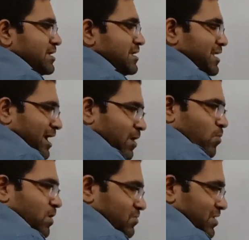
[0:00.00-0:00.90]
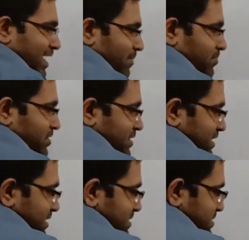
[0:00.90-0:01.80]
Now what will happen
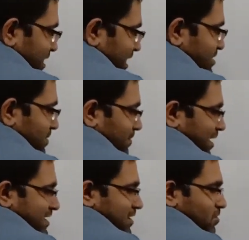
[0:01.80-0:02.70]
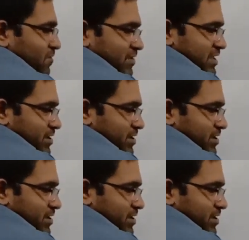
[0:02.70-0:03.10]
is that the particle over